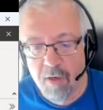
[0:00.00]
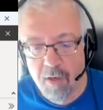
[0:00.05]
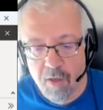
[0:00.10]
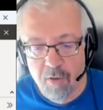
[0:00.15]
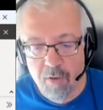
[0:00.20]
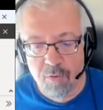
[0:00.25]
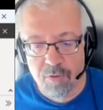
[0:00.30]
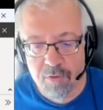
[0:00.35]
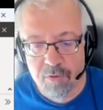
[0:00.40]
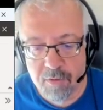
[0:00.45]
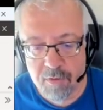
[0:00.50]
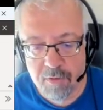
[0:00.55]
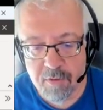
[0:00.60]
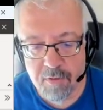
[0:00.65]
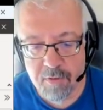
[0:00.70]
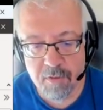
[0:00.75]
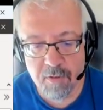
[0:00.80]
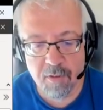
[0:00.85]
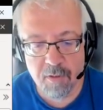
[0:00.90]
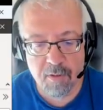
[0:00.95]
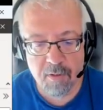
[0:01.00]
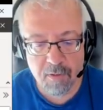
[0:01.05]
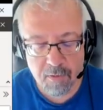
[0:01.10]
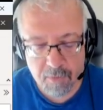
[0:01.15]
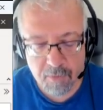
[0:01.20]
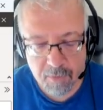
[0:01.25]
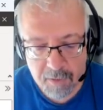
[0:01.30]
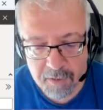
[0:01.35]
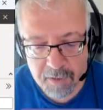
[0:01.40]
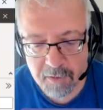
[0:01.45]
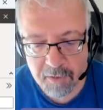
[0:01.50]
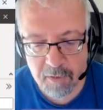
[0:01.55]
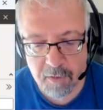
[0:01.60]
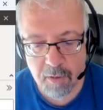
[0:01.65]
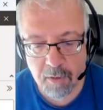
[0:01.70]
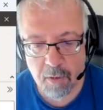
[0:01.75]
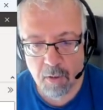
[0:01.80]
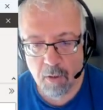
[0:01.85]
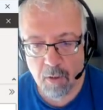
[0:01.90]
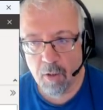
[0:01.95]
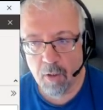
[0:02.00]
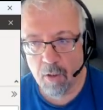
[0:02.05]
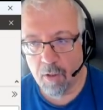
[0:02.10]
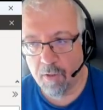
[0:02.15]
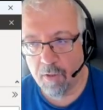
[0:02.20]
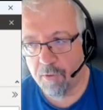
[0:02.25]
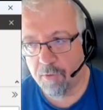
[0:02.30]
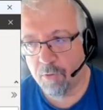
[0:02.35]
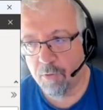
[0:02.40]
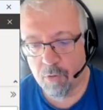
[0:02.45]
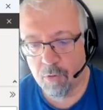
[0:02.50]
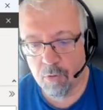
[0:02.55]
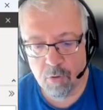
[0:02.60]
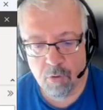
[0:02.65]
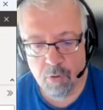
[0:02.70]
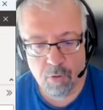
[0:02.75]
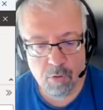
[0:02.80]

warehouse is ready, and